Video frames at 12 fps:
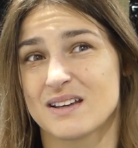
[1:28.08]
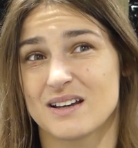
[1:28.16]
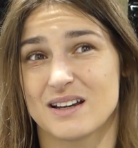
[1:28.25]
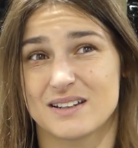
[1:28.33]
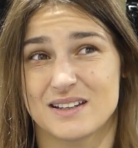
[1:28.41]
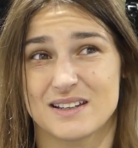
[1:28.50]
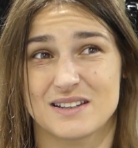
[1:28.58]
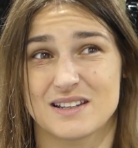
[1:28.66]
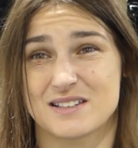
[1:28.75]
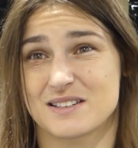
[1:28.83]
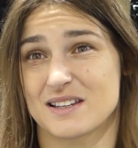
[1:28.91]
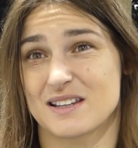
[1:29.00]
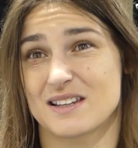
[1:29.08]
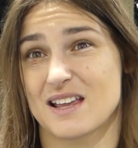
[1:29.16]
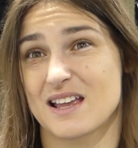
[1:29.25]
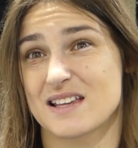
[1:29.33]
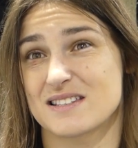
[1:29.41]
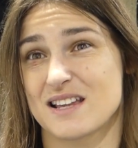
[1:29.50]
I think this uh,
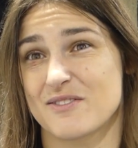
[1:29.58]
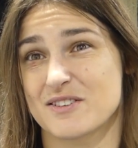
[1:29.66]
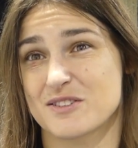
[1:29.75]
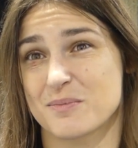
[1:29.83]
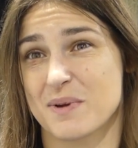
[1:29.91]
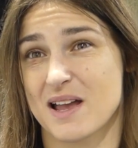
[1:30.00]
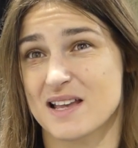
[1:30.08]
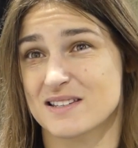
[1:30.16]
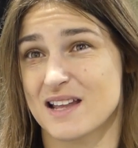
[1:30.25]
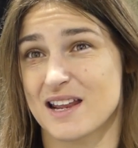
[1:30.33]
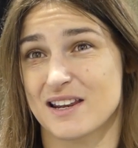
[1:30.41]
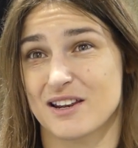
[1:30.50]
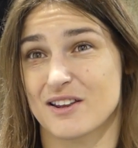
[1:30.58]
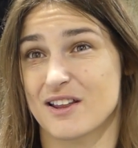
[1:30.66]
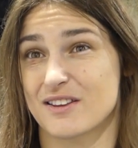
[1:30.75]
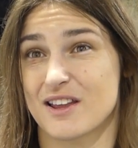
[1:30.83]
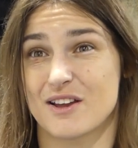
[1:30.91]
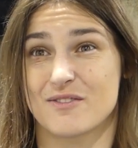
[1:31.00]
that has definitely surpassed anything
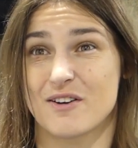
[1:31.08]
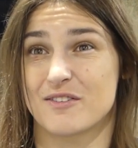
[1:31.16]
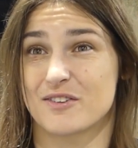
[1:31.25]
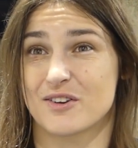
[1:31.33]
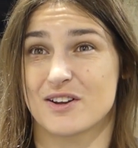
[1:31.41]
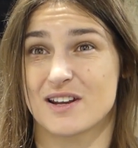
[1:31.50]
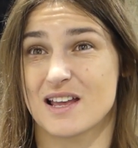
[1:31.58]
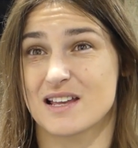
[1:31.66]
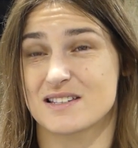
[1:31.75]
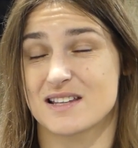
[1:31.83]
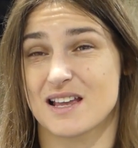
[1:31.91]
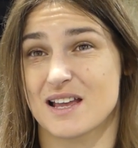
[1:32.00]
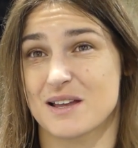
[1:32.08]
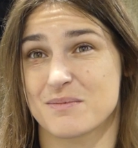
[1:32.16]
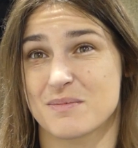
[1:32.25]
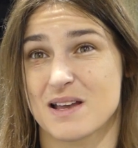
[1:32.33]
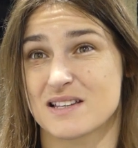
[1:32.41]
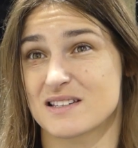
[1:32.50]
that, that I've ever done as
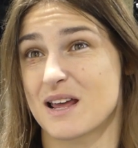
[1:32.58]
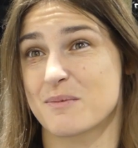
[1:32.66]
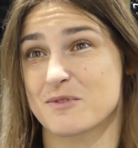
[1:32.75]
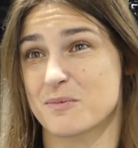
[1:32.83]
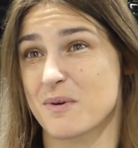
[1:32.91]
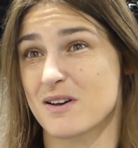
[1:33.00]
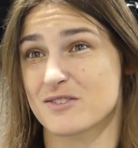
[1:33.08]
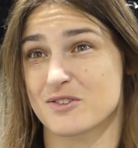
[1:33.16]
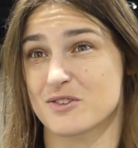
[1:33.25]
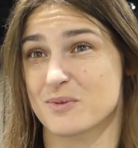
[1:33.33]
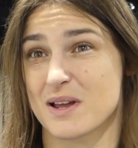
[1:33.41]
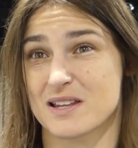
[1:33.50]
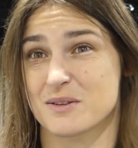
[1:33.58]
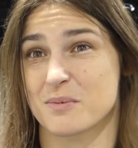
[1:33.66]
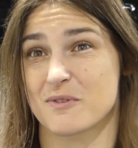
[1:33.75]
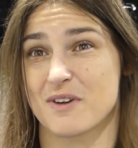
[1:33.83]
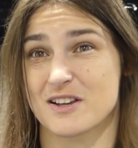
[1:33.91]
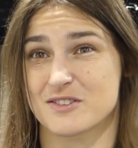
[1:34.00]
um, as an amateur boxer as well as a
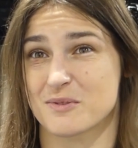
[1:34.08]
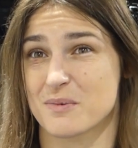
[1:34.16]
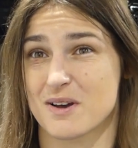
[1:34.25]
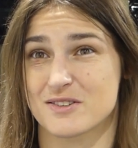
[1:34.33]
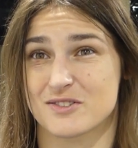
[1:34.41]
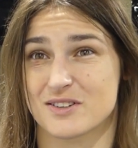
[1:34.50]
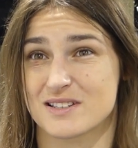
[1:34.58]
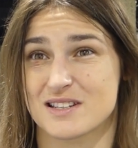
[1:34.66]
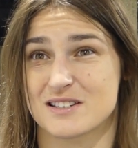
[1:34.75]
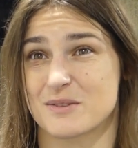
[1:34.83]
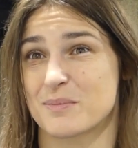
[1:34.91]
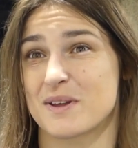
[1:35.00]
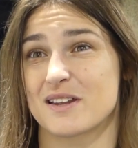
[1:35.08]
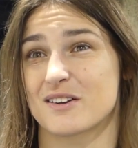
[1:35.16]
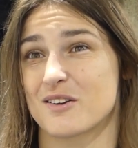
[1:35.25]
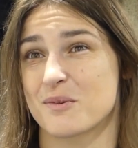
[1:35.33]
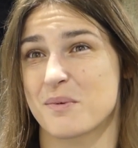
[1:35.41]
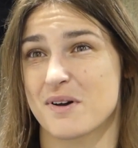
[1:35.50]
professional boxer. This is the
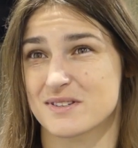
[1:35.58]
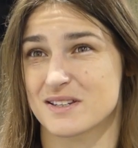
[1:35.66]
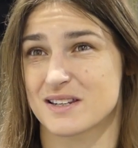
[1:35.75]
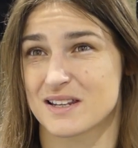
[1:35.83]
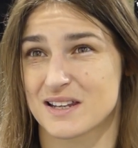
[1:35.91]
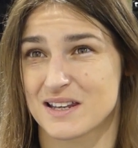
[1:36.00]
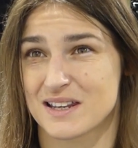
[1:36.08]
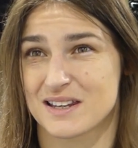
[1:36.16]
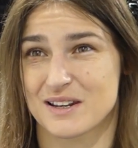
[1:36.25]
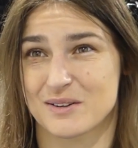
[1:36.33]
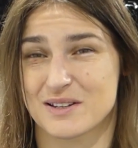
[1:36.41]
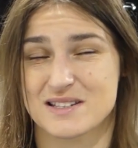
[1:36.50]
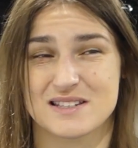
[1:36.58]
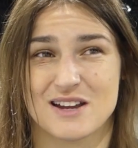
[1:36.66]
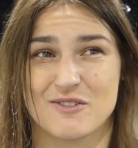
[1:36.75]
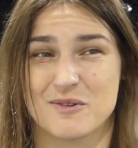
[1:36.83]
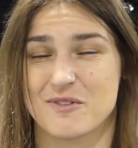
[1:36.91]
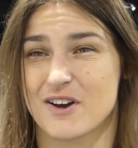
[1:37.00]
pinnacle of boxing. You know, this is
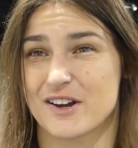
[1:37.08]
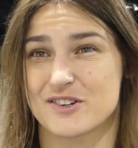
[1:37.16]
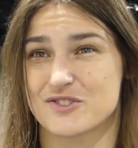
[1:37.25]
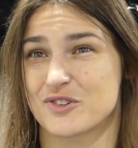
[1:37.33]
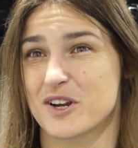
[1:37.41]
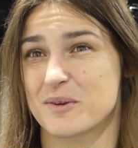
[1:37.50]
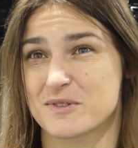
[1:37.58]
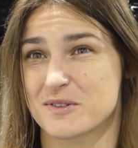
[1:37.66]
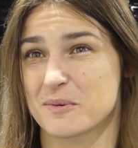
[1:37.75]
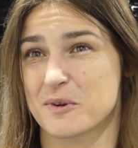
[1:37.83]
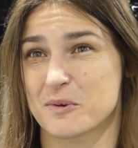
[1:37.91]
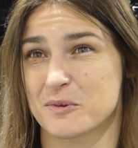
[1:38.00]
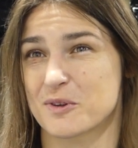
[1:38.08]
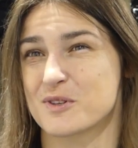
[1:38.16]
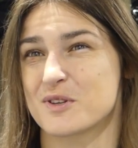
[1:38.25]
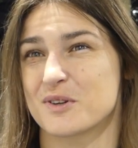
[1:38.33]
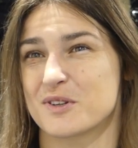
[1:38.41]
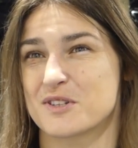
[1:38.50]
every fighter's dream, is to become
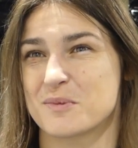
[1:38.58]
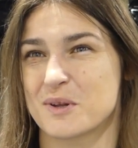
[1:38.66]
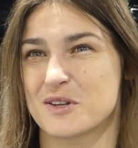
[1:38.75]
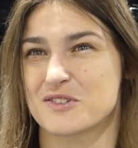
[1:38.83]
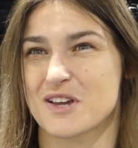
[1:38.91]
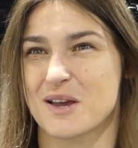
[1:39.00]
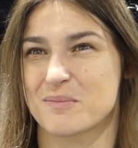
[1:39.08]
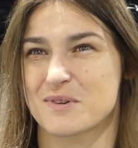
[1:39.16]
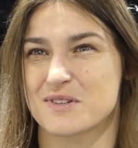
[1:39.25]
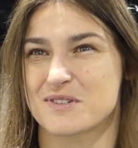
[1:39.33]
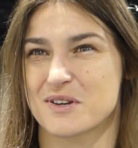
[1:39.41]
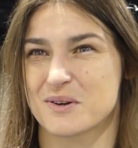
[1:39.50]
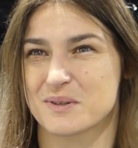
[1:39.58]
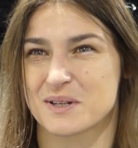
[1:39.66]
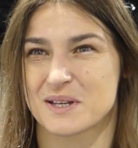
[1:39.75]
an undisputed champion. So